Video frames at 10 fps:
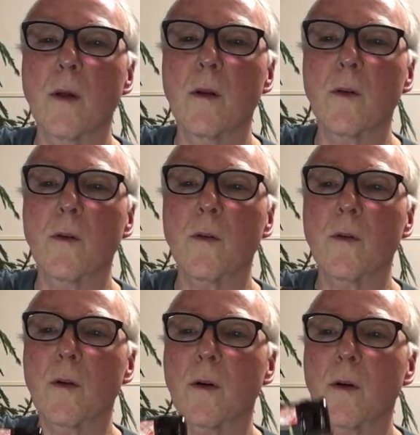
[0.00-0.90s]

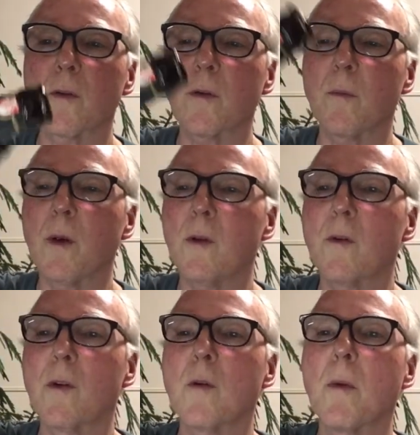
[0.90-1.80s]
There is some yeast
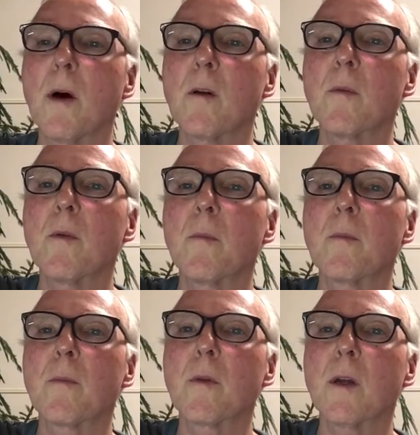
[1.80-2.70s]
in the bottom of
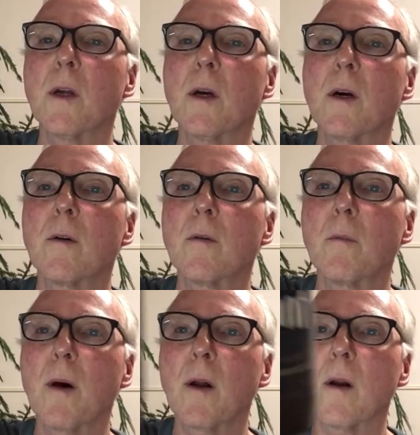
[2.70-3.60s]
the
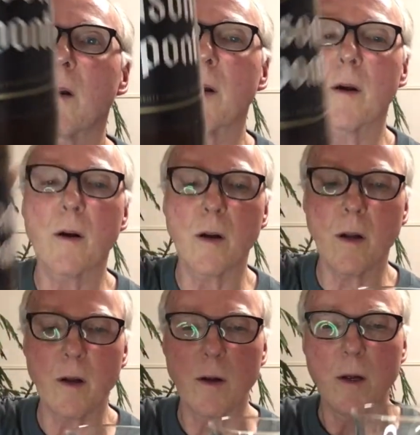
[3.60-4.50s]
bottle here,
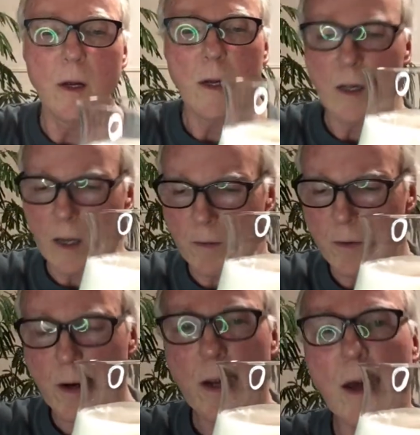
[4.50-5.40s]
and
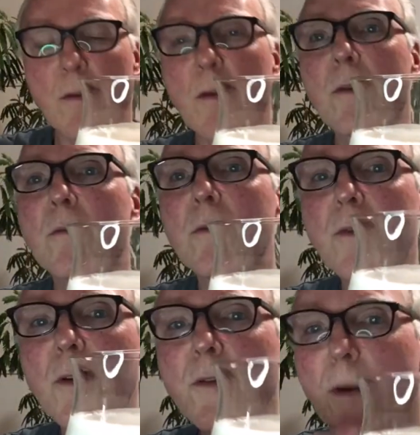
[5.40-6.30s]
after I have a
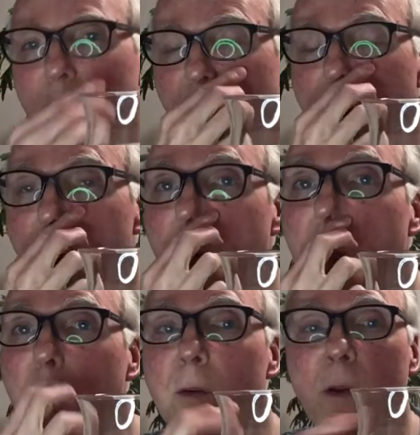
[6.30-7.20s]
few sips here, I will
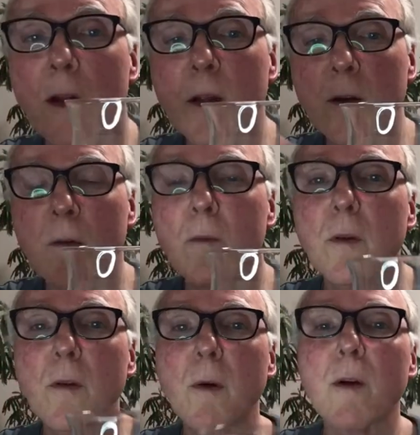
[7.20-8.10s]
mix it in
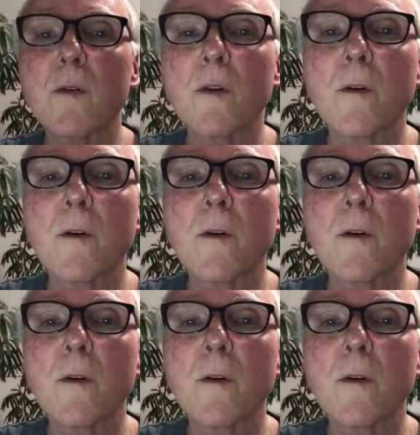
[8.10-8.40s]
with the rest.